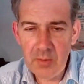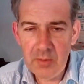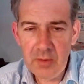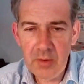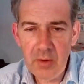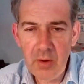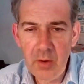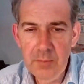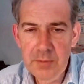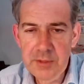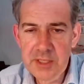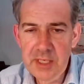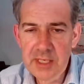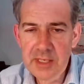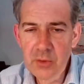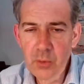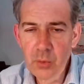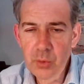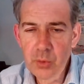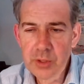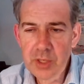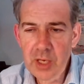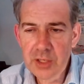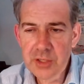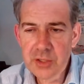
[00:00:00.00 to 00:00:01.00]
obviously all
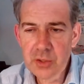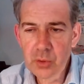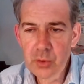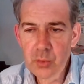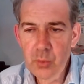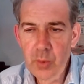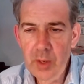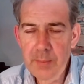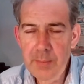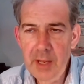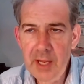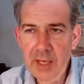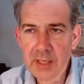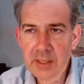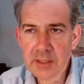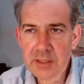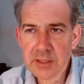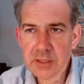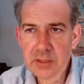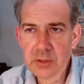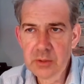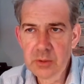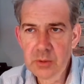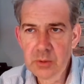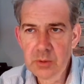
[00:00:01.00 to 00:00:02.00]
goes all the way back
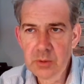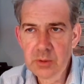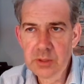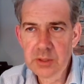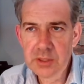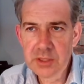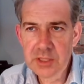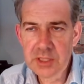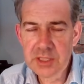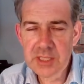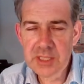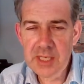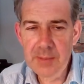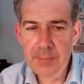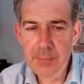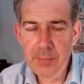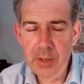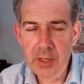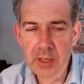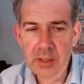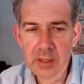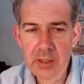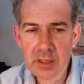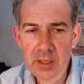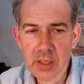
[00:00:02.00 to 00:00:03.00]
to
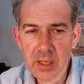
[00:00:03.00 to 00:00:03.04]
December.